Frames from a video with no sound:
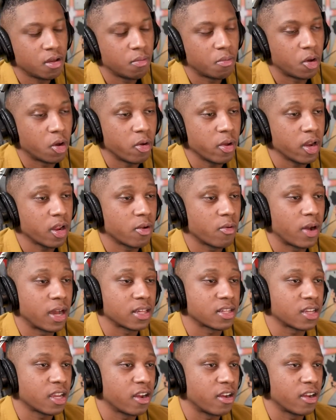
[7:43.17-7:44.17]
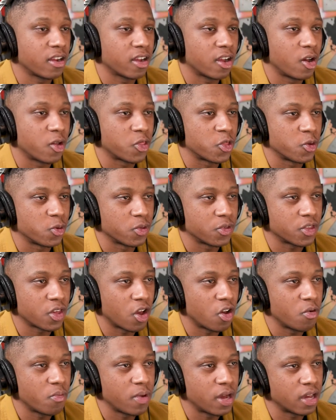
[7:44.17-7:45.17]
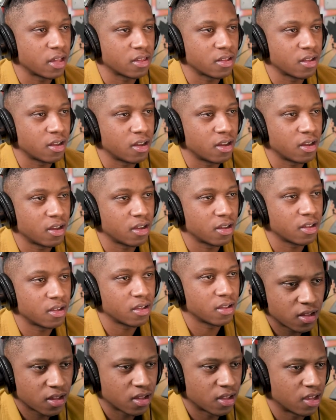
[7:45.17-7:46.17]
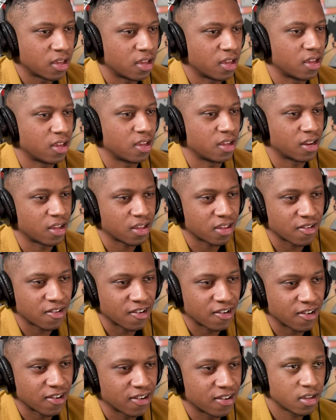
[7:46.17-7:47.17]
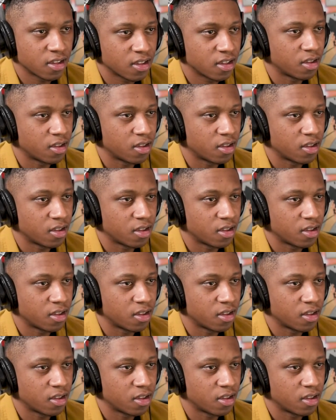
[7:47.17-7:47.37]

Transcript: But we didn't watch Eren go through so much, dog. Yeah, that's hard.